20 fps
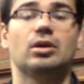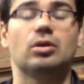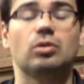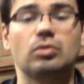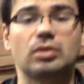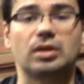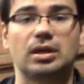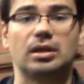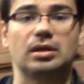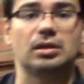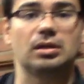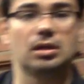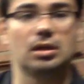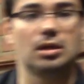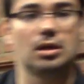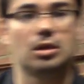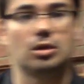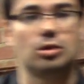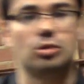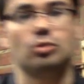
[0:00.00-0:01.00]
hooking,
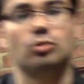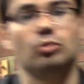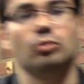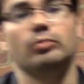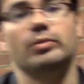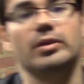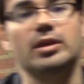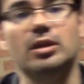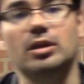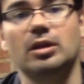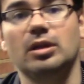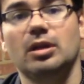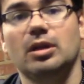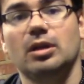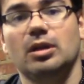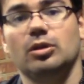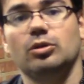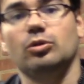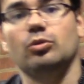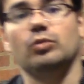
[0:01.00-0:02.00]
you could be,
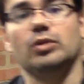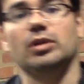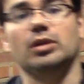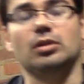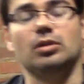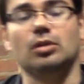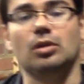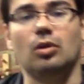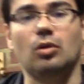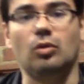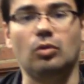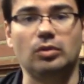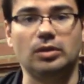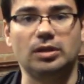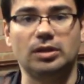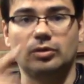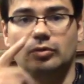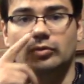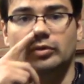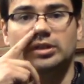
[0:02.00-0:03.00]
you will
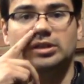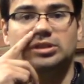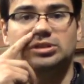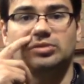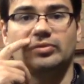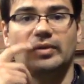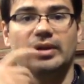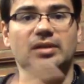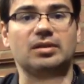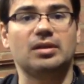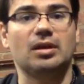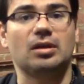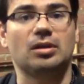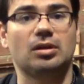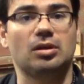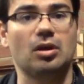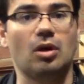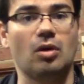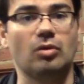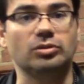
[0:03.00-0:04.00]
only restrain the
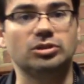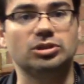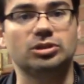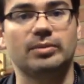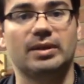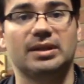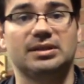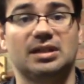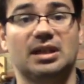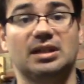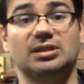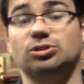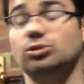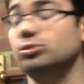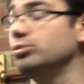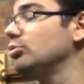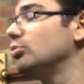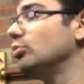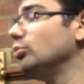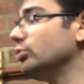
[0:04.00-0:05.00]
clothes, but as
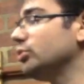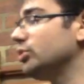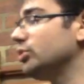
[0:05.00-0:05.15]
you could